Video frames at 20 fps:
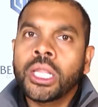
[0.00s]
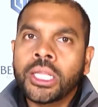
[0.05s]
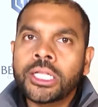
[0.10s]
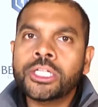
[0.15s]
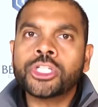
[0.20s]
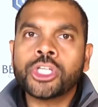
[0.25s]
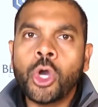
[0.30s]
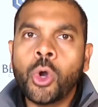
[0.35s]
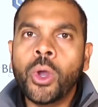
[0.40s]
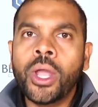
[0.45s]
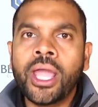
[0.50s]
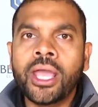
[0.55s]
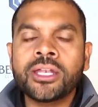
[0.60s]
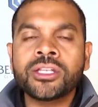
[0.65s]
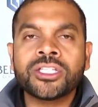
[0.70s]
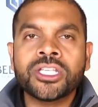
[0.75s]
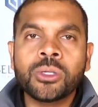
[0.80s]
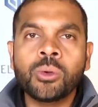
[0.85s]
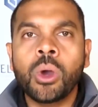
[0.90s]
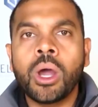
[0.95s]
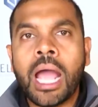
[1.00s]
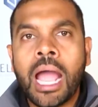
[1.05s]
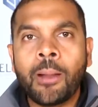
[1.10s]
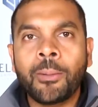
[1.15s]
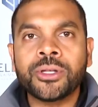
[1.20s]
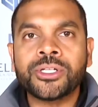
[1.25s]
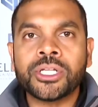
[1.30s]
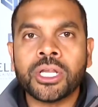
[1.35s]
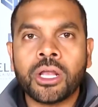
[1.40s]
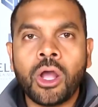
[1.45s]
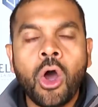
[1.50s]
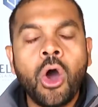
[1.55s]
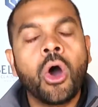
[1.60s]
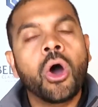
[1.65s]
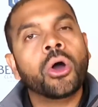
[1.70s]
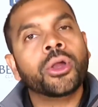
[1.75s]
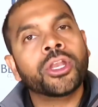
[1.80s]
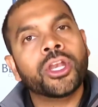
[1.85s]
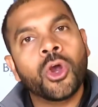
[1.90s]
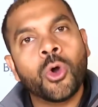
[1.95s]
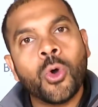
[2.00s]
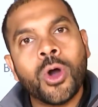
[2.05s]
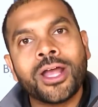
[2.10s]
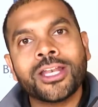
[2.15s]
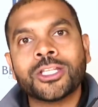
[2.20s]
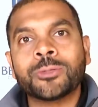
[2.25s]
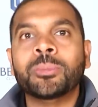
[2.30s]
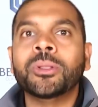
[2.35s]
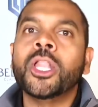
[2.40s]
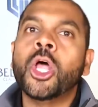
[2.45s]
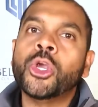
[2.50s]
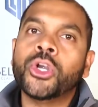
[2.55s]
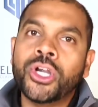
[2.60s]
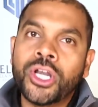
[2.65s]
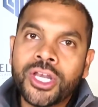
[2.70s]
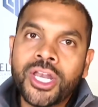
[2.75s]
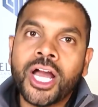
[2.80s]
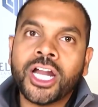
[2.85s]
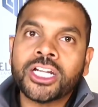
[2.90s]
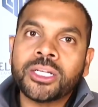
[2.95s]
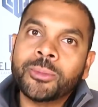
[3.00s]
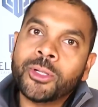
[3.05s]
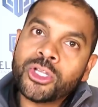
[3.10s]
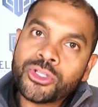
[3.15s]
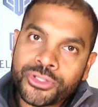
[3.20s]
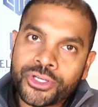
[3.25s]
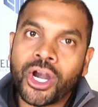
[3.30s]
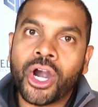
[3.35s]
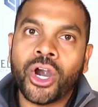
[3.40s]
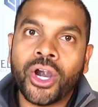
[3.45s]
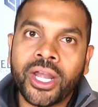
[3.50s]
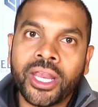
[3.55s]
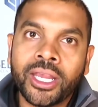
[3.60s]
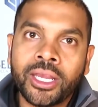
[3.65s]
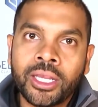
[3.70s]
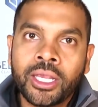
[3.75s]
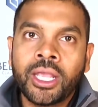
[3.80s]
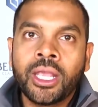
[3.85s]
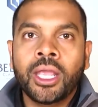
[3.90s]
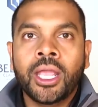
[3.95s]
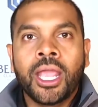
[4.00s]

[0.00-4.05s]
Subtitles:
Let's go ahead and see how much oh, you know what? It's below your deductible, sorry.